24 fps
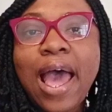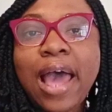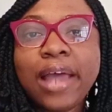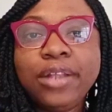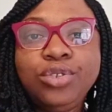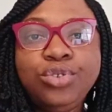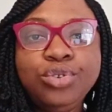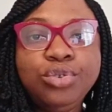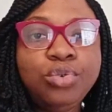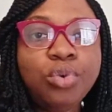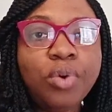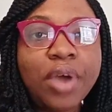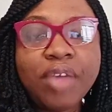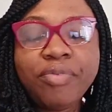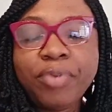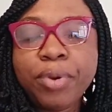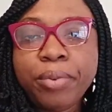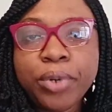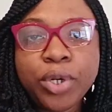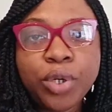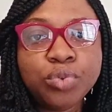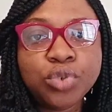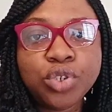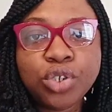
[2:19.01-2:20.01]
and you know,
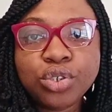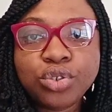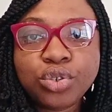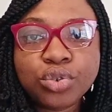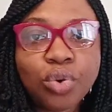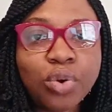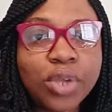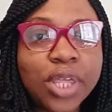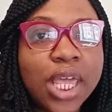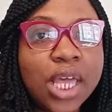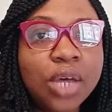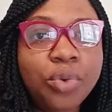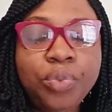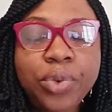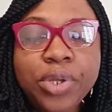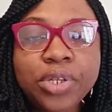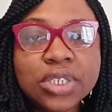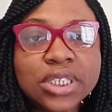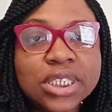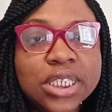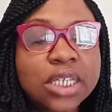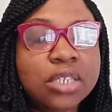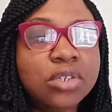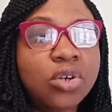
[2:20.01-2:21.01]
everybody would just go get
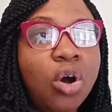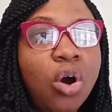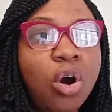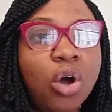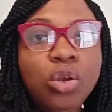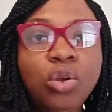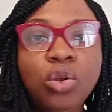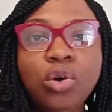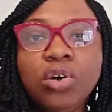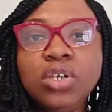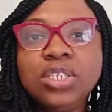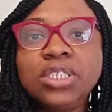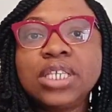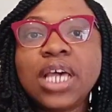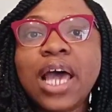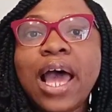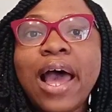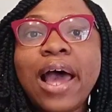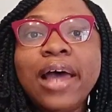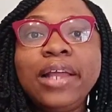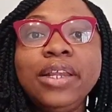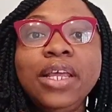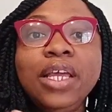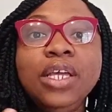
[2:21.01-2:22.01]
Wilting Colors
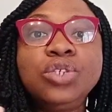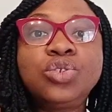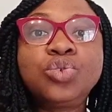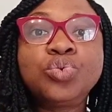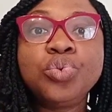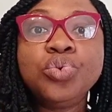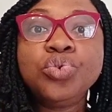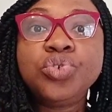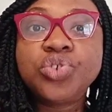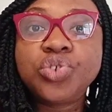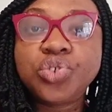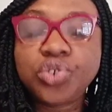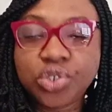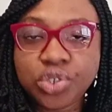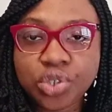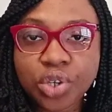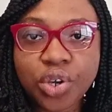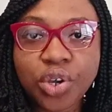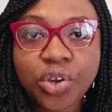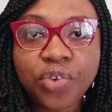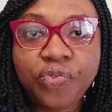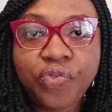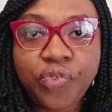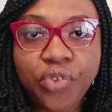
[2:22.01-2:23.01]
and it would
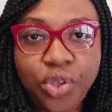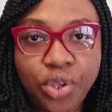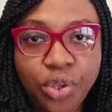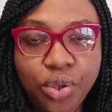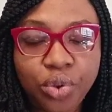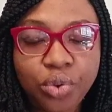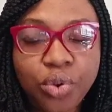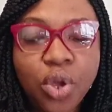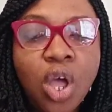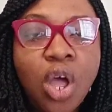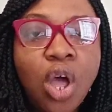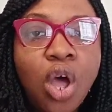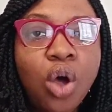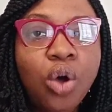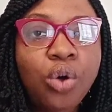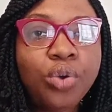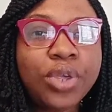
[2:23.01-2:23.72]
serve you.